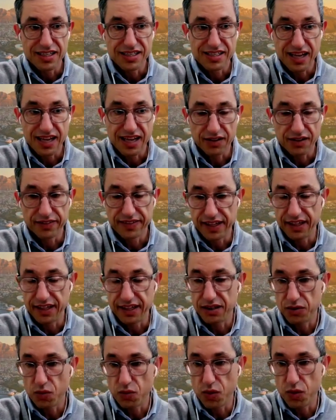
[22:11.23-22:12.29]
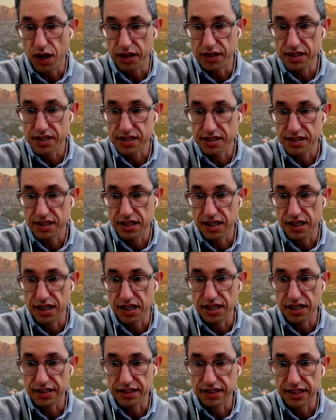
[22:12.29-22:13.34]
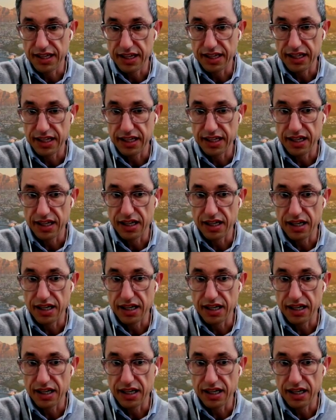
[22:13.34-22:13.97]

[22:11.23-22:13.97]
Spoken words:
Second thing, once they